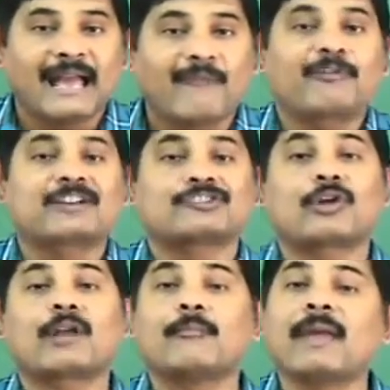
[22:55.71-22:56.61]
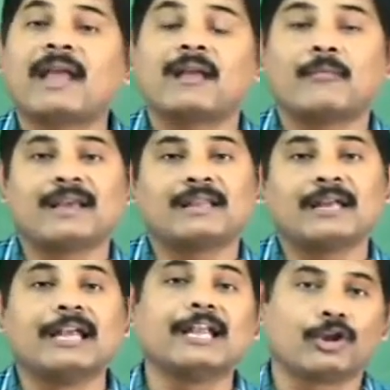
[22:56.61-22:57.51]
efforts are making by
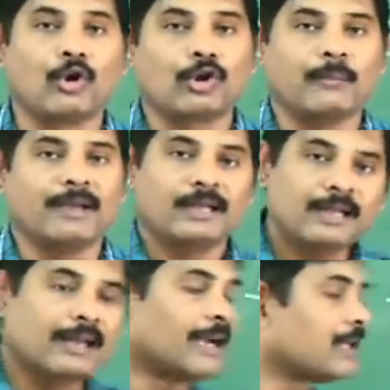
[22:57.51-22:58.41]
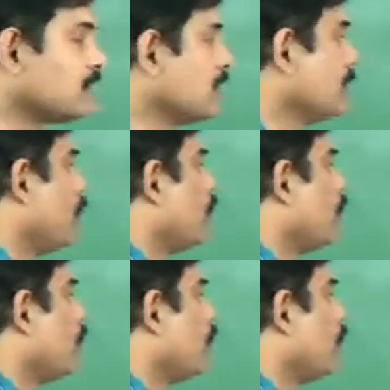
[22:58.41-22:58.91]
the Indian government? Let us see.